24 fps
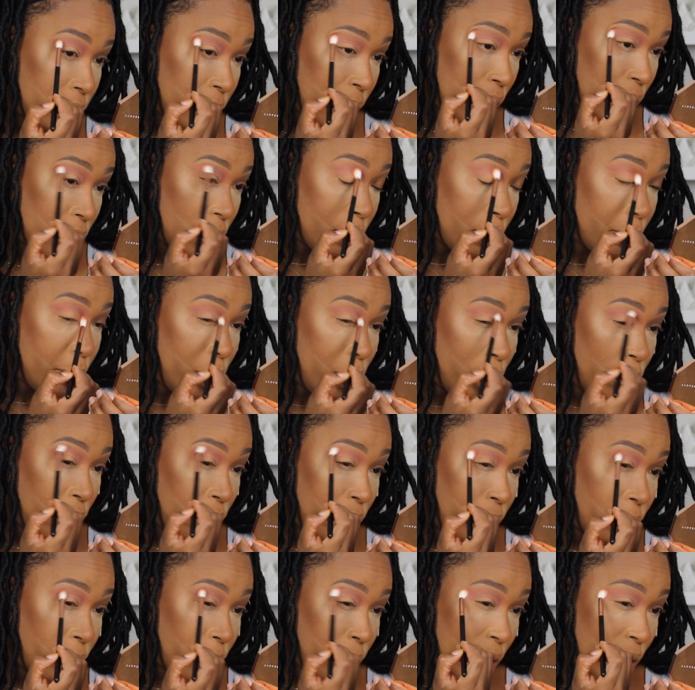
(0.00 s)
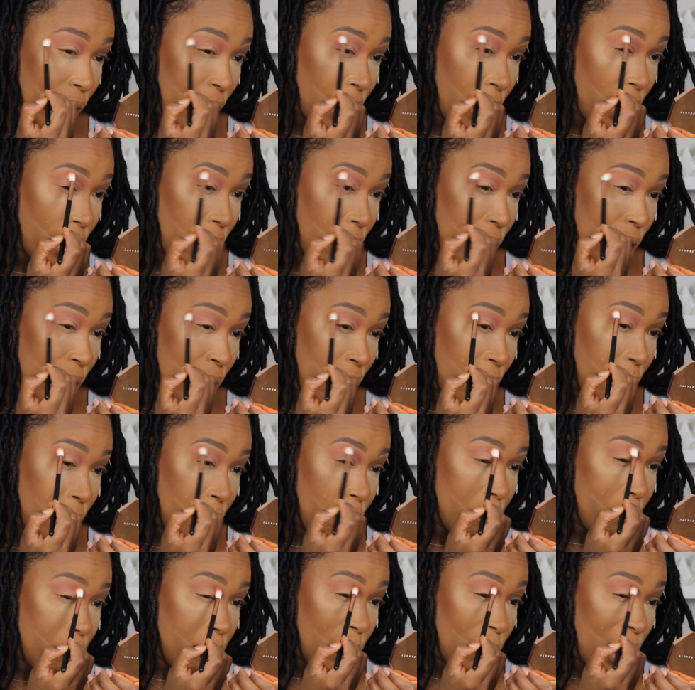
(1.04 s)
That's a beautiful like
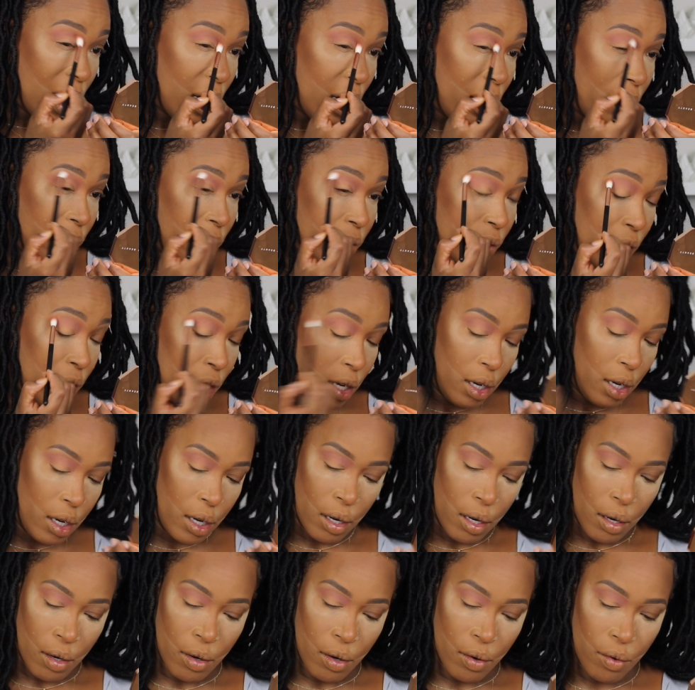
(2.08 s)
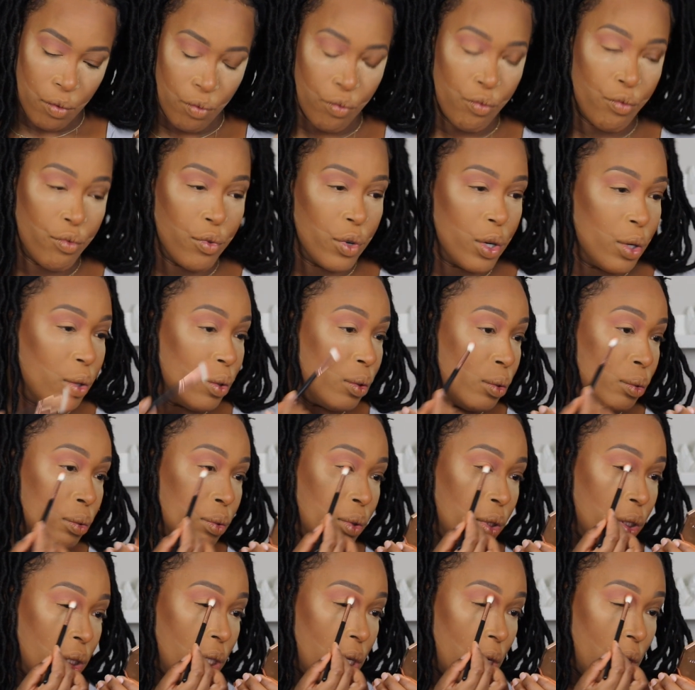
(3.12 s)
mauve
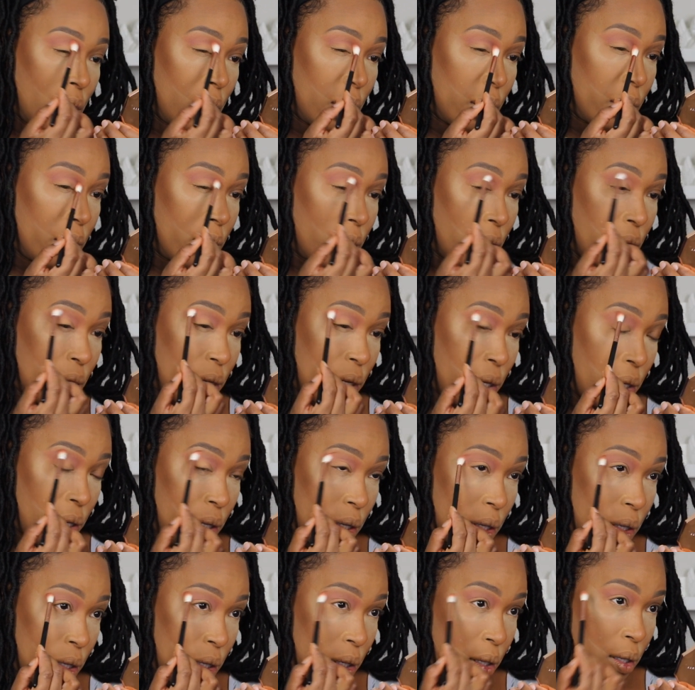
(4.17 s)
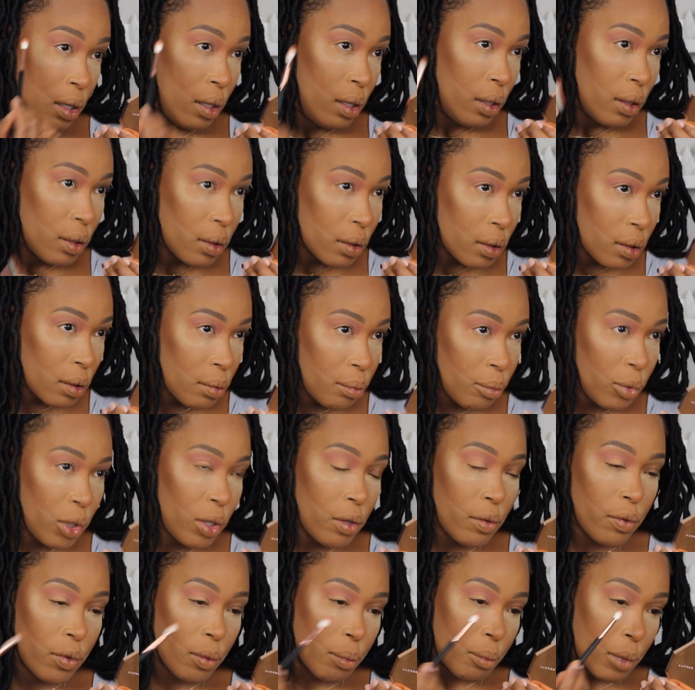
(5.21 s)
rose color.
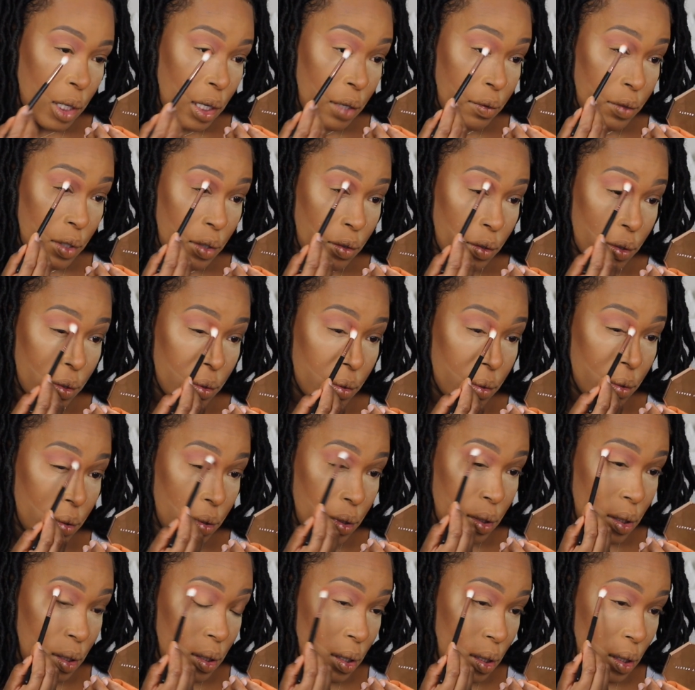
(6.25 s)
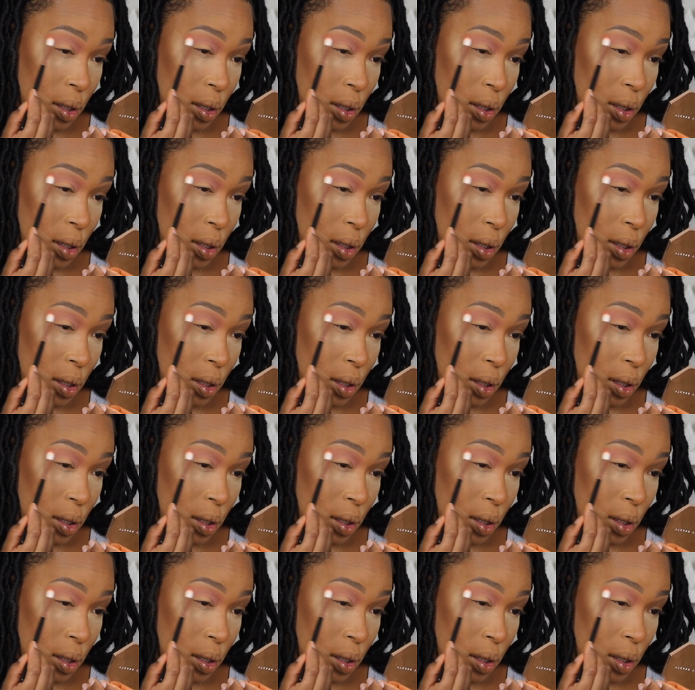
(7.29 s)
Beautiful mauve rose.